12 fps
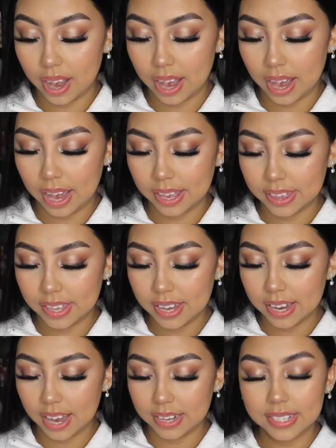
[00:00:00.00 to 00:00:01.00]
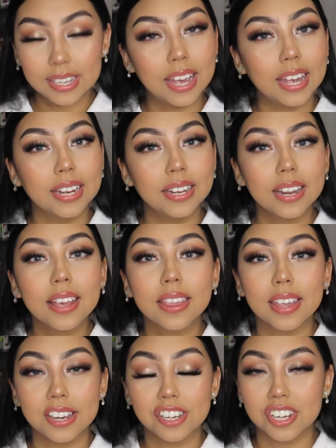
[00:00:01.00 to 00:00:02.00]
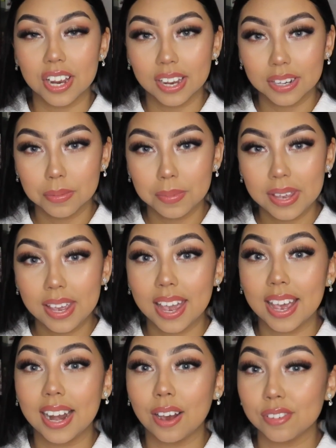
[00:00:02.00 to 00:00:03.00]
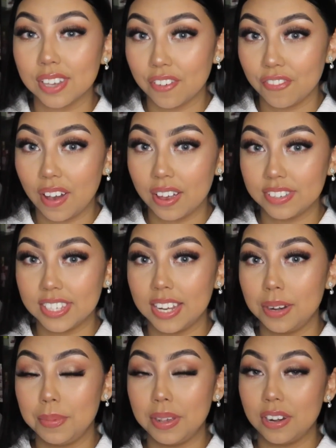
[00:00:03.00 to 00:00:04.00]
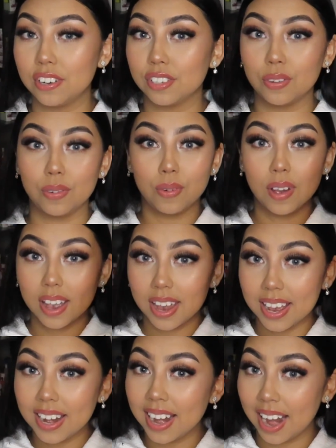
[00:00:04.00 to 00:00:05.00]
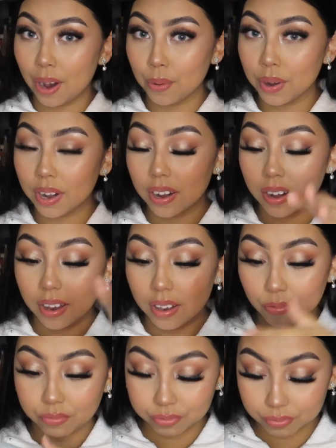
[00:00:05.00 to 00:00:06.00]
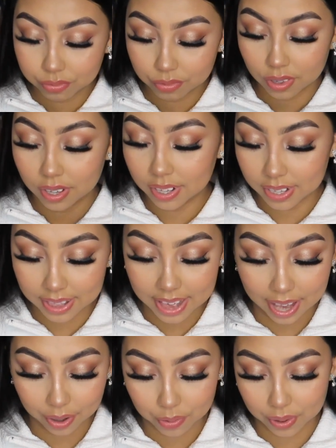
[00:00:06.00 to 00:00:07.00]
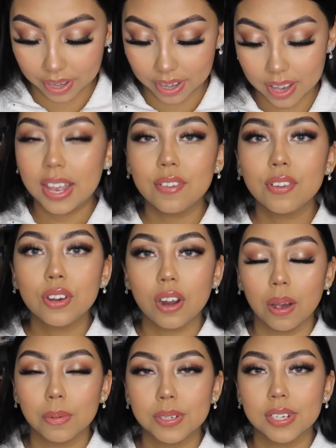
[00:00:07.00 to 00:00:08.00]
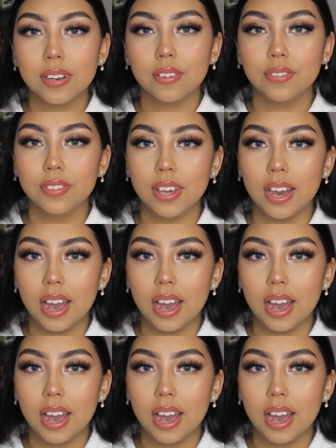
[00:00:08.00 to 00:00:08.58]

I think at 10 they checked me and I was at 5 centimeters, so in an hour, that quick. They give you an option of